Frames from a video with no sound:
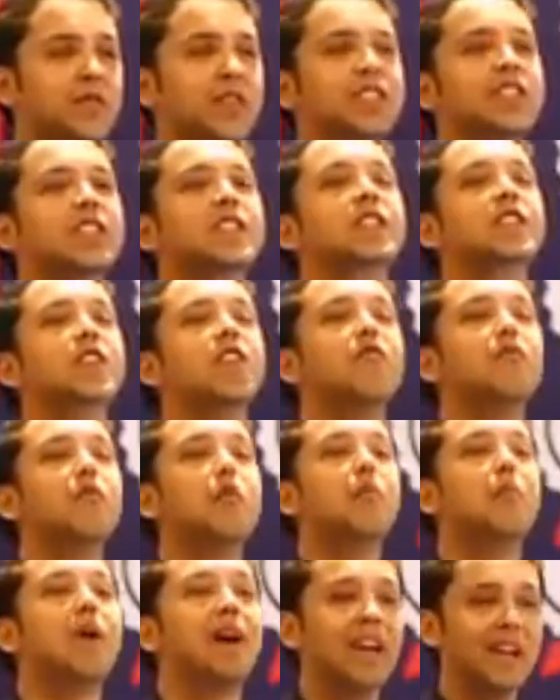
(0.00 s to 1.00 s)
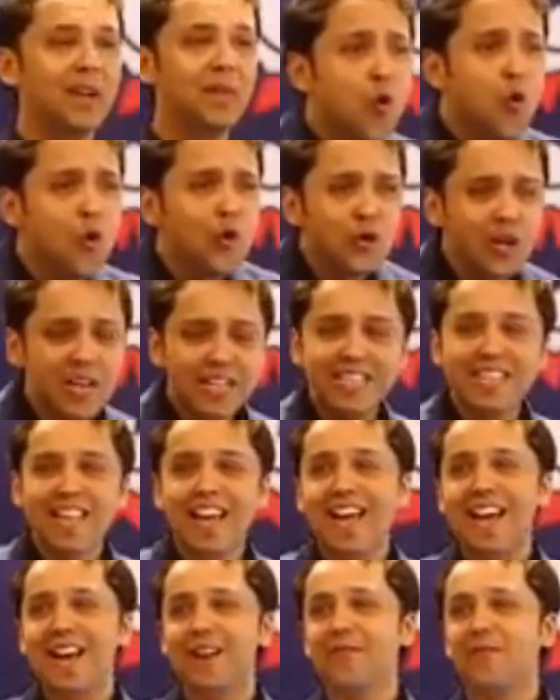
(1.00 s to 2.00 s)
of the city of Mumbai. Who does
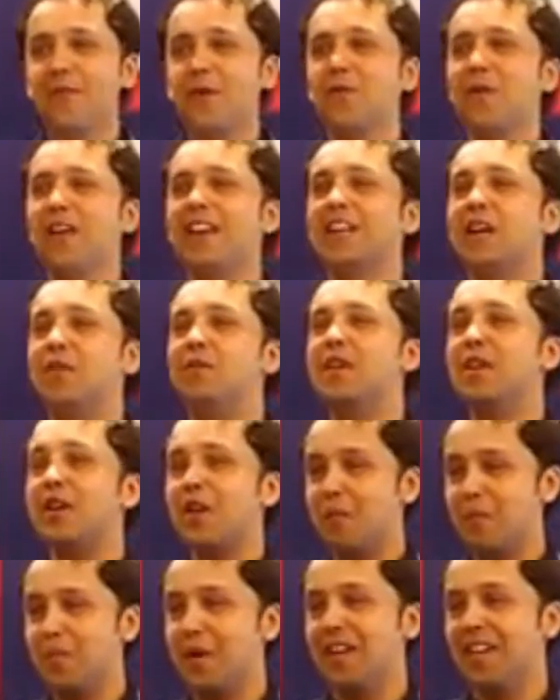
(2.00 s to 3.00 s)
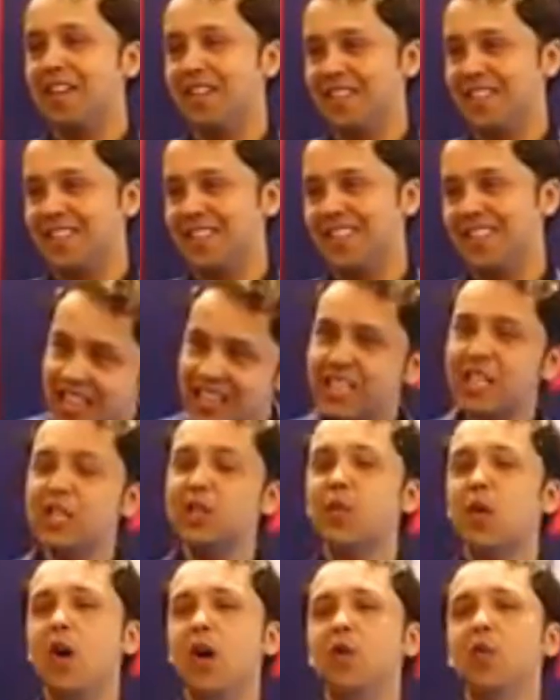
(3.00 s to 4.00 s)
that for welcoming competitors? This
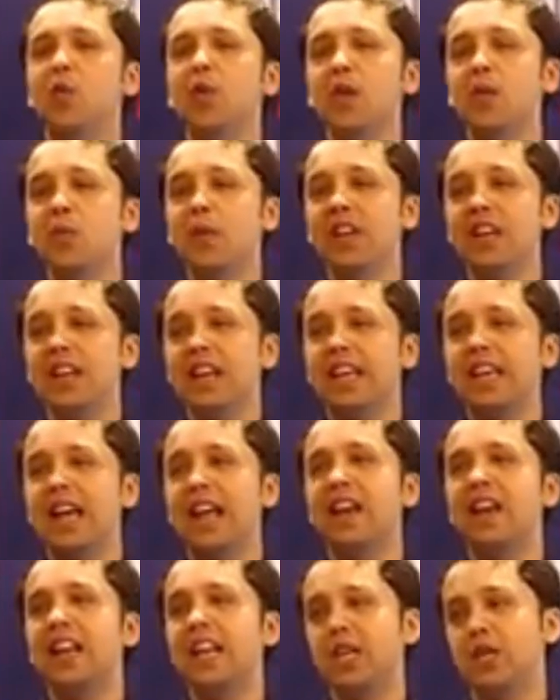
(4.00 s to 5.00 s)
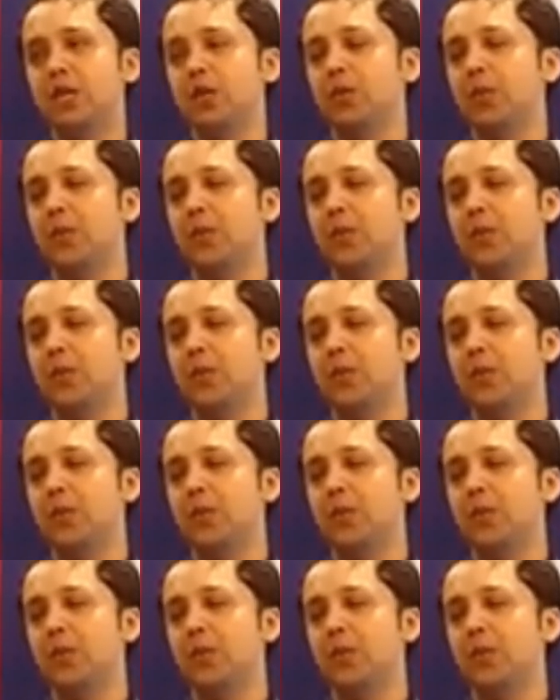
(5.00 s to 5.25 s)
is what win-win can lead